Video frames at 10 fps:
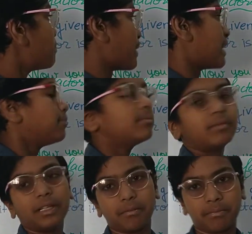prime
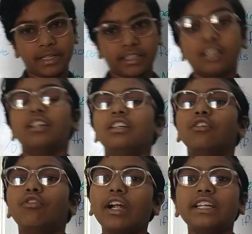number.
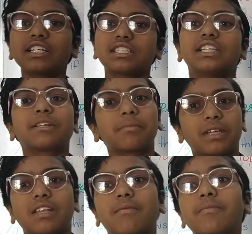What does it
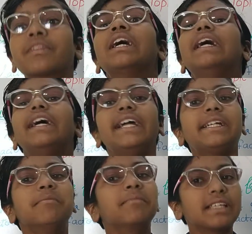mean?
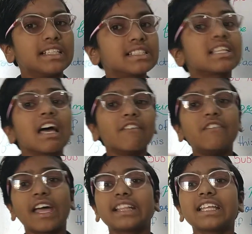It means
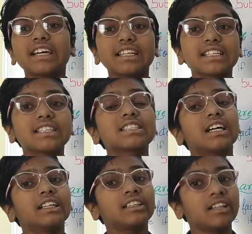when there is
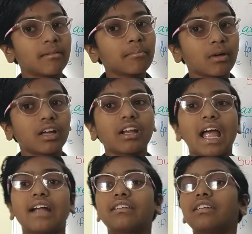a number
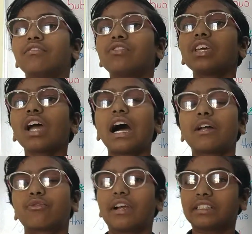and we
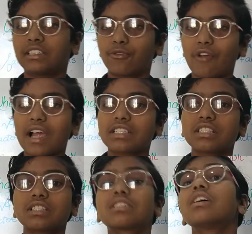are finding the
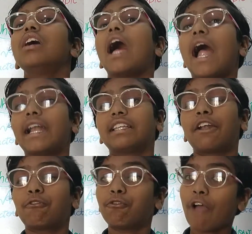factors and
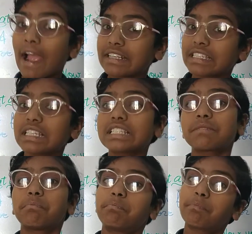that factor is
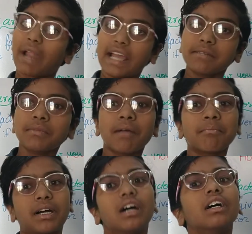a prime
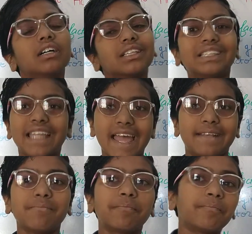number,
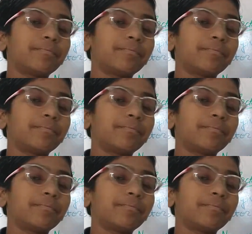then